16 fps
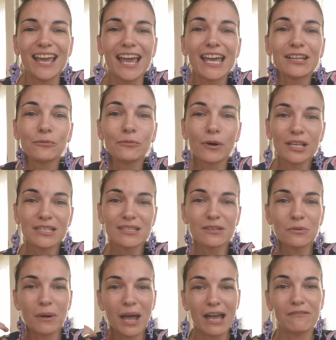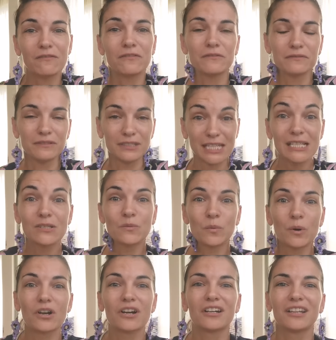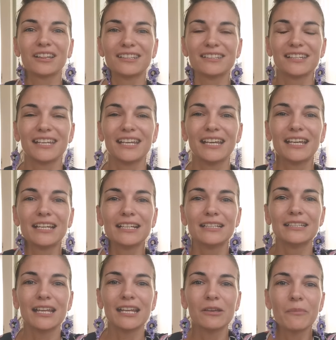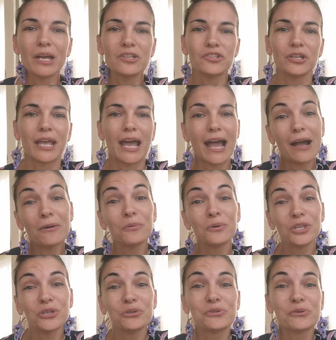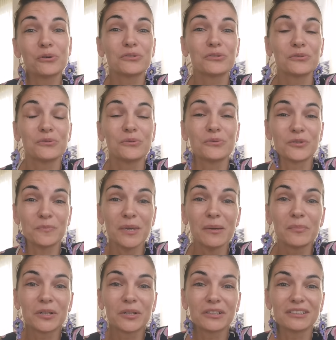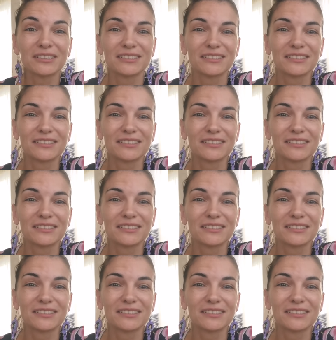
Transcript: And once you have this world, then imagine how would you talk to those people?